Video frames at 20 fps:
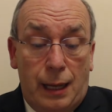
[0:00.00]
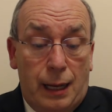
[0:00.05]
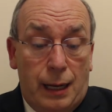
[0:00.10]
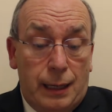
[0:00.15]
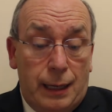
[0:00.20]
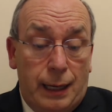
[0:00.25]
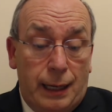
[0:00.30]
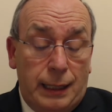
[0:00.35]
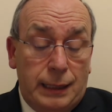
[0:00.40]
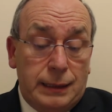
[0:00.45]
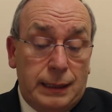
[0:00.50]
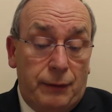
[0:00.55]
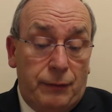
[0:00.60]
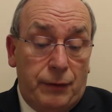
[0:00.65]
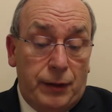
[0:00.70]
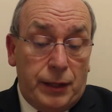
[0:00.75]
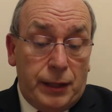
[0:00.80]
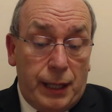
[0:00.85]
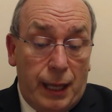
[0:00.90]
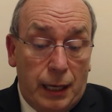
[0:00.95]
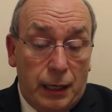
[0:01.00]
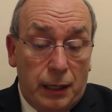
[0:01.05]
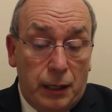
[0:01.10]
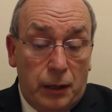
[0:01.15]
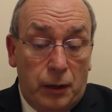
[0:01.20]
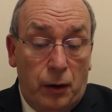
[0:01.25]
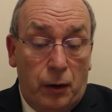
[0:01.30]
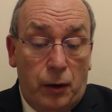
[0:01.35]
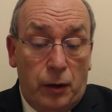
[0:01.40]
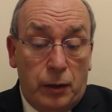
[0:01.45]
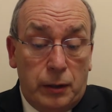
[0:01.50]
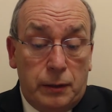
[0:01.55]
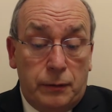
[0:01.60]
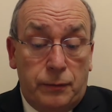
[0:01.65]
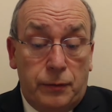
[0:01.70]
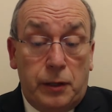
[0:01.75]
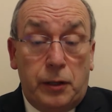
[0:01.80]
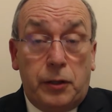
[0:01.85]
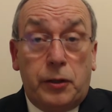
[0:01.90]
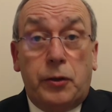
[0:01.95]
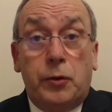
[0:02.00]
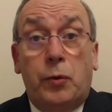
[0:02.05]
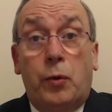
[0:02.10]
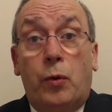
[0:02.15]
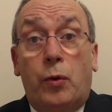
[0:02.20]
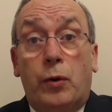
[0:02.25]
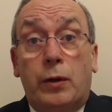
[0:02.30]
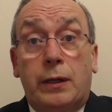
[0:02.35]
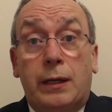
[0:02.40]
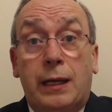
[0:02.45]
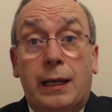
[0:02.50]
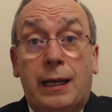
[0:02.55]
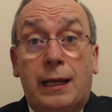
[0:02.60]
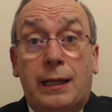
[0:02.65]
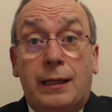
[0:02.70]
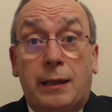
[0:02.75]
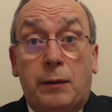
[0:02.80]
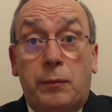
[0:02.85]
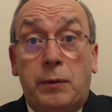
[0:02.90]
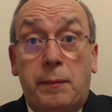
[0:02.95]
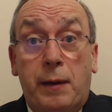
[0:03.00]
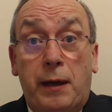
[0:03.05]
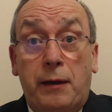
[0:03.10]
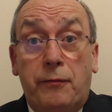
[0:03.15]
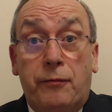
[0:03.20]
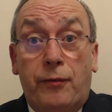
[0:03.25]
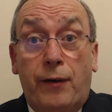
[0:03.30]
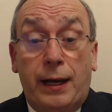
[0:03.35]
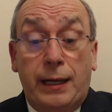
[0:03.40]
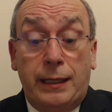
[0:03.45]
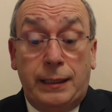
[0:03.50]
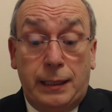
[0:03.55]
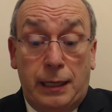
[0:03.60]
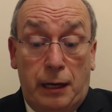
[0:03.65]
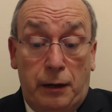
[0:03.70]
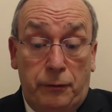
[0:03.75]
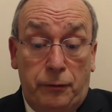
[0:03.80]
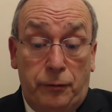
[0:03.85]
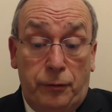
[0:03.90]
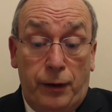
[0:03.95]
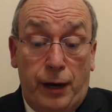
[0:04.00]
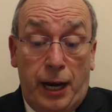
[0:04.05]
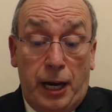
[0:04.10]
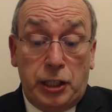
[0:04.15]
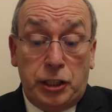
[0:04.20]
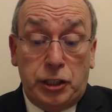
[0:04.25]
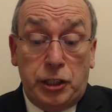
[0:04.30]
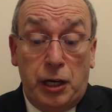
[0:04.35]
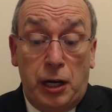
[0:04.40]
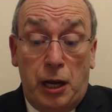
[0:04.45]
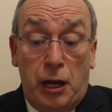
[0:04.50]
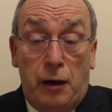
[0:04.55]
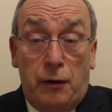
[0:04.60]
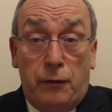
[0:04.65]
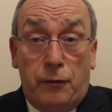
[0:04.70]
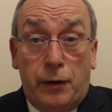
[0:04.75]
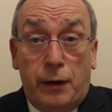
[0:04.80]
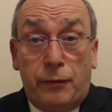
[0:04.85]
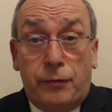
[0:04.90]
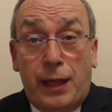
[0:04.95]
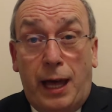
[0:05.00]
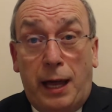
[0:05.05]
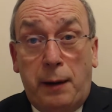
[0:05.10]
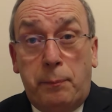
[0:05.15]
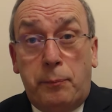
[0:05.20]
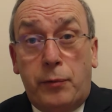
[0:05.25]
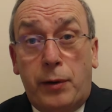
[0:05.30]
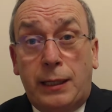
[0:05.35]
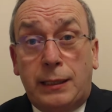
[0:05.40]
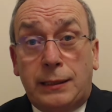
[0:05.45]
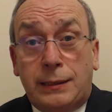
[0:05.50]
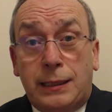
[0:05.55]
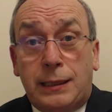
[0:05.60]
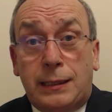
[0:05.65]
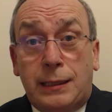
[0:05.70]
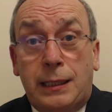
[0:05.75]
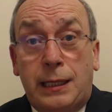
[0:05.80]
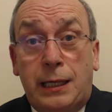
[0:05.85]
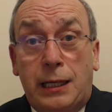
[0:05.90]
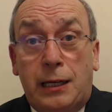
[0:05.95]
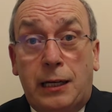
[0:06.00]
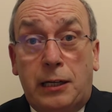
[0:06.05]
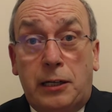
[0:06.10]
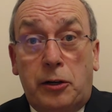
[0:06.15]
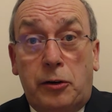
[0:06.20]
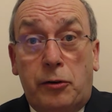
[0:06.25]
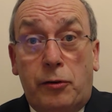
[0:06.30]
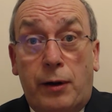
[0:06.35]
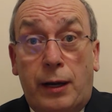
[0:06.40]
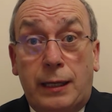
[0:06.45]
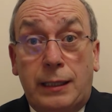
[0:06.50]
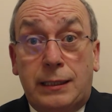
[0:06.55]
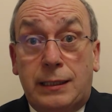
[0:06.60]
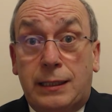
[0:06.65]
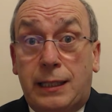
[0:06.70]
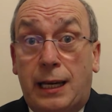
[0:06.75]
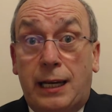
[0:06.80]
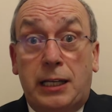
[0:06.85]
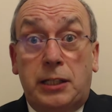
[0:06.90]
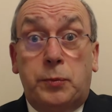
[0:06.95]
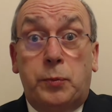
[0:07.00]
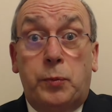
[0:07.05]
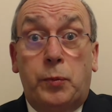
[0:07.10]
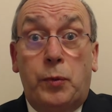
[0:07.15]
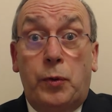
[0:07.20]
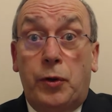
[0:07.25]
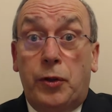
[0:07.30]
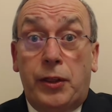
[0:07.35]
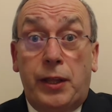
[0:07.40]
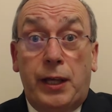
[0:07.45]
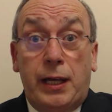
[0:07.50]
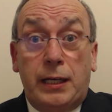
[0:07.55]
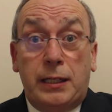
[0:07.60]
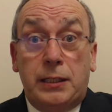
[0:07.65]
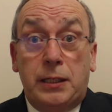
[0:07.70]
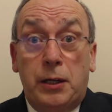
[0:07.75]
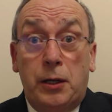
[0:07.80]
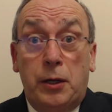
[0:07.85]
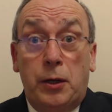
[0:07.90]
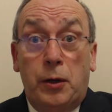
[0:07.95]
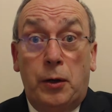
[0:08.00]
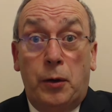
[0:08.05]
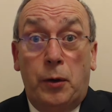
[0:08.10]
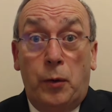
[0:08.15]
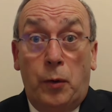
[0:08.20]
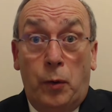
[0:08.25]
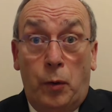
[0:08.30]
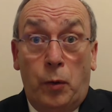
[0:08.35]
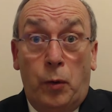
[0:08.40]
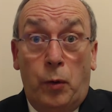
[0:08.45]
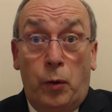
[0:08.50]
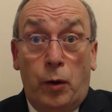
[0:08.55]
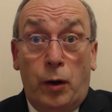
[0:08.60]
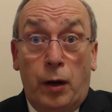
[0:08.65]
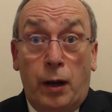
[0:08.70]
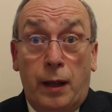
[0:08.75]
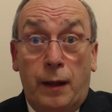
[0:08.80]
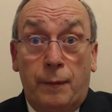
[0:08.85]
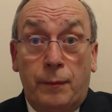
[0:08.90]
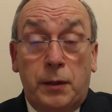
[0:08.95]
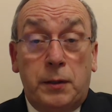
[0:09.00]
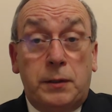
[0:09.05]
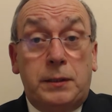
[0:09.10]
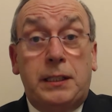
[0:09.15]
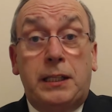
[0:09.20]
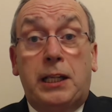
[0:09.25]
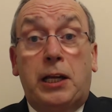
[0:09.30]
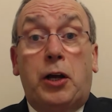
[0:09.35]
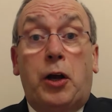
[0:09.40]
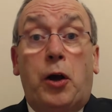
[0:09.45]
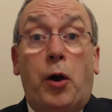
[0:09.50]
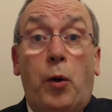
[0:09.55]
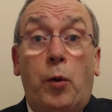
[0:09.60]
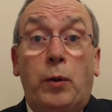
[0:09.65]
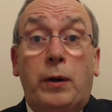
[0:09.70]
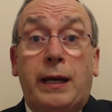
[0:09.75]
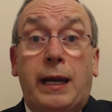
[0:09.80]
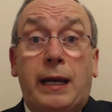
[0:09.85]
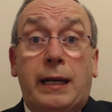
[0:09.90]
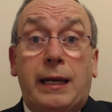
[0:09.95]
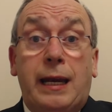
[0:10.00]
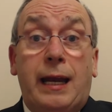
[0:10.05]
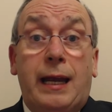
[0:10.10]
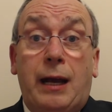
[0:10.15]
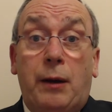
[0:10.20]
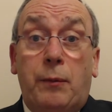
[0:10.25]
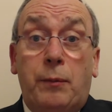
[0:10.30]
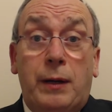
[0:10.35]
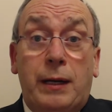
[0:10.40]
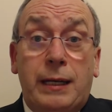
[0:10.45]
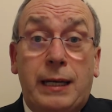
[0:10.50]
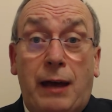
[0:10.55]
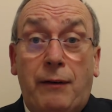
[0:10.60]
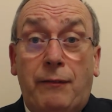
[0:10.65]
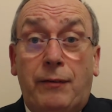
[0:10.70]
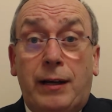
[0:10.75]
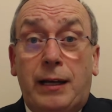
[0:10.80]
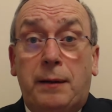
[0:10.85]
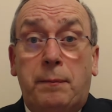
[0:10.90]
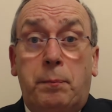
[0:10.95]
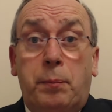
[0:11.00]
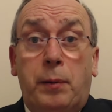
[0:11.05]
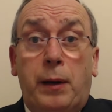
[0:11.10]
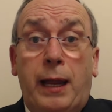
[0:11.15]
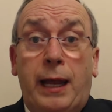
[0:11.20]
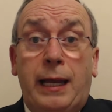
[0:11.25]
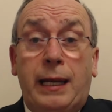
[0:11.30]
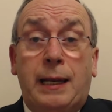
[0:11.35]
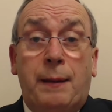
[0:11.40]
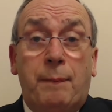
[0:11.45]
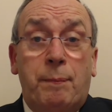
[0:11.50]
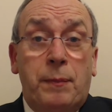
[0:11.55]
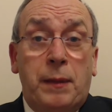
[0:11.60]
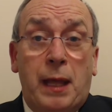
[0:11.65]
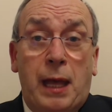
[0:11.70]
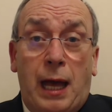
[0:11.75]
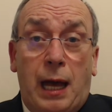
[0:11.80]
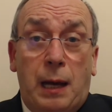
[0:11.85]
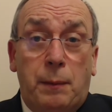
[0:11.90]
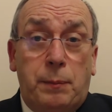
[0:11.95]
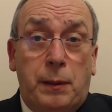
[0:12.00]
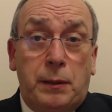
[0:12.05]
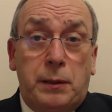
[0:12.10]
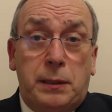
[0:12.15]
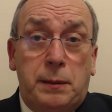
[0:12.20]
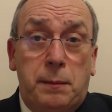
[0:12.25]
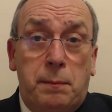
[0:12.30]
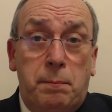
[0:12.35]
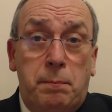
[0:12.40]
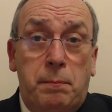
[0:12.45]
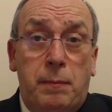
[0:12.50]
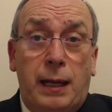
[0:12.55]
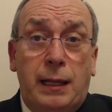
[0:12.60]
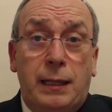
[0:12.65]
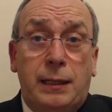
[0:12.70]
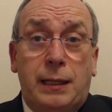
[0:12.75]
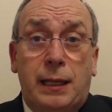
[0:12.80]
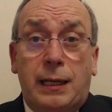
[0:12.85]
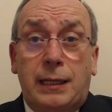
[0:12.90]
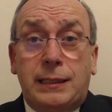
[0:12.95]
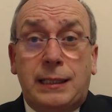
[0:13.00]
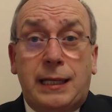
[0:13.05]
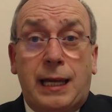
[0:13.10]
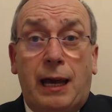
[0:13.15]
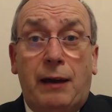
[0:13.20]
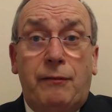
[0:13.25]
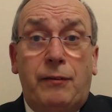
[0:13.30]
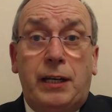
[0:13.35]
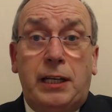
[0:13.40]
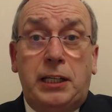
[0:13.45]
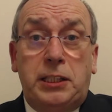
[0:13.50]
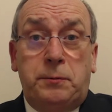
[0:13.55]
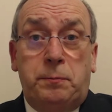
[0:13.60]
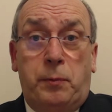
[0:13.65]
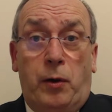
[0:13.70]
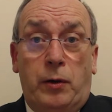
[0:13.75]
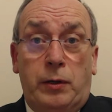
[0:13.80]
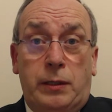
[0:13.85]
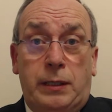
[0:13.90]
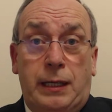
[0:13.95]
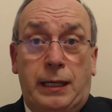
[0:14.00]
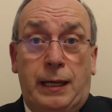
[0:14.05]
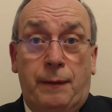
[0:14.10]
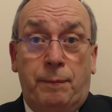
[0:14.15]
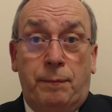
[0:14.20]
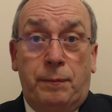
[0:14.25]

Let us ever thank God for the thorn that we may find in our flesh, for if that brings us nearer to Christ, then it's worth it all. You see, the gold digger will never complain about the mud that has covered his body